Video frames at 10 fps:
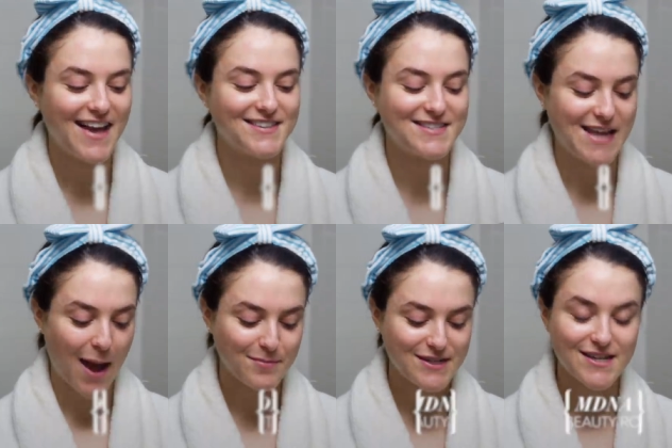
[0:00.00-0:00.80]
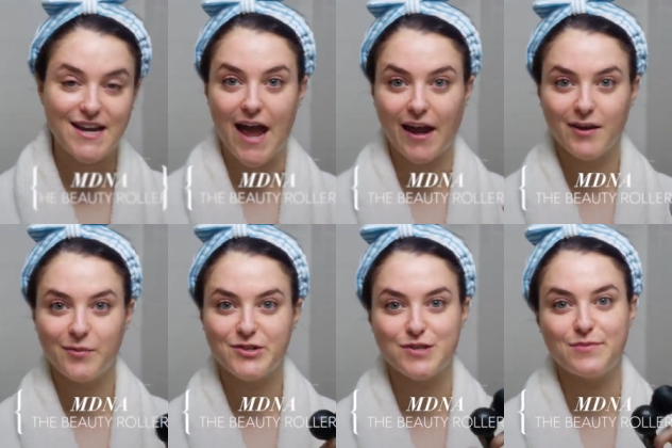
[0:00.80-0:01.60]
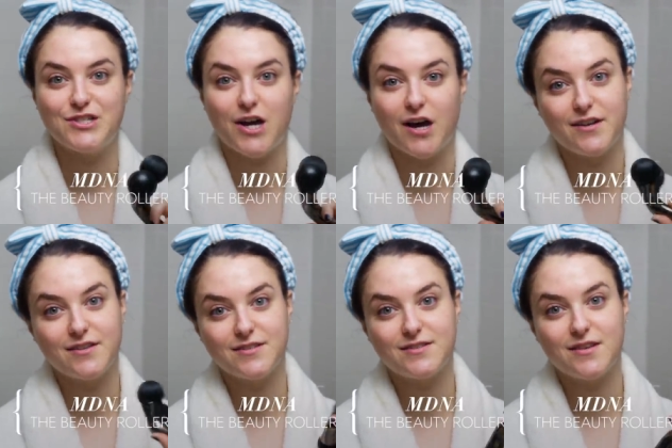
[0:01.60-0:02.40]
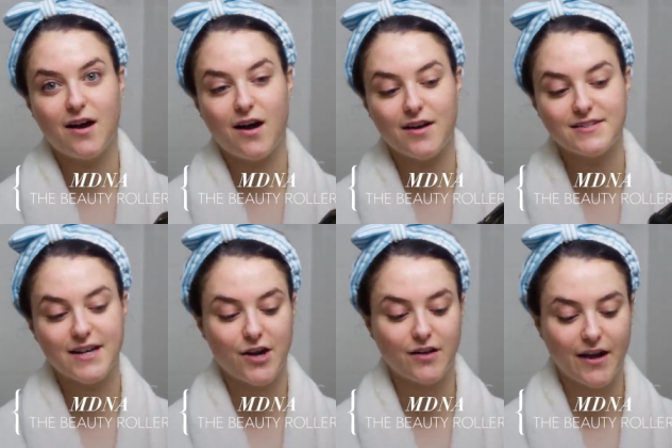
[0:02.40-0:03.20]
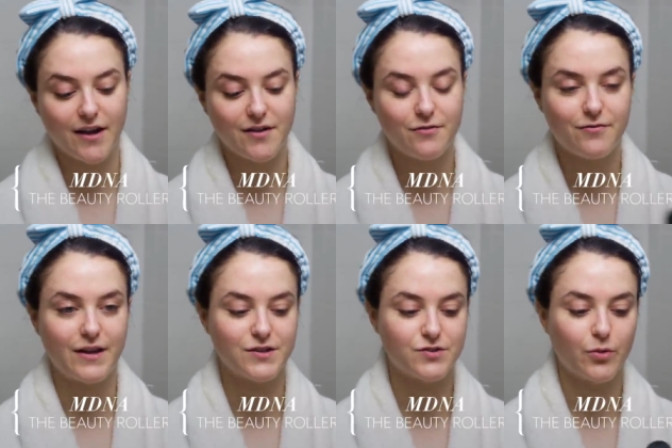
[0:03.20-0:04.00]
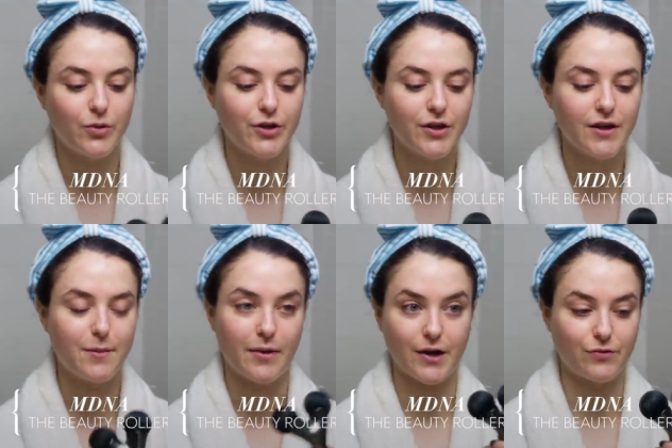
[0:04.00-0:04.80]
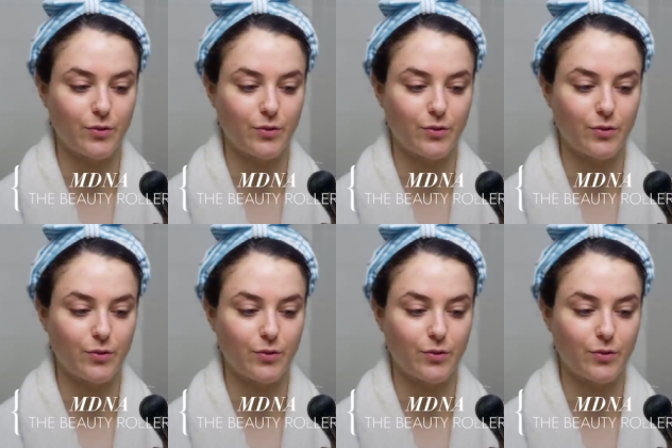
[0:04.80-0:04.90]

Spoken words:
and it's the MDNA, which is Madonna's skincare line face roller and body